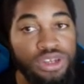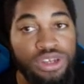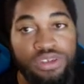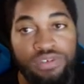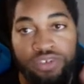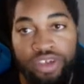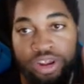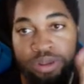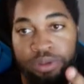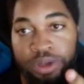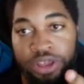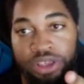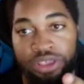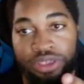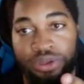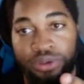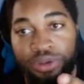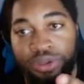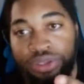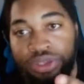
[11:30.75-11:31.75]
if anybody's
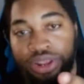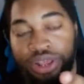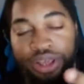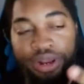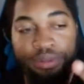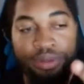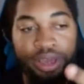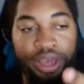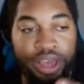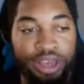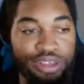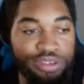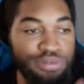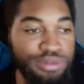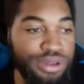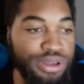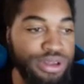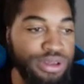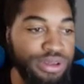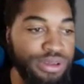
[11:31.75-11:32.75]
going to the Anime
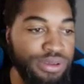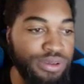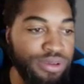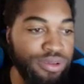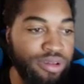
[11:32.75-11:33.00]
Expo,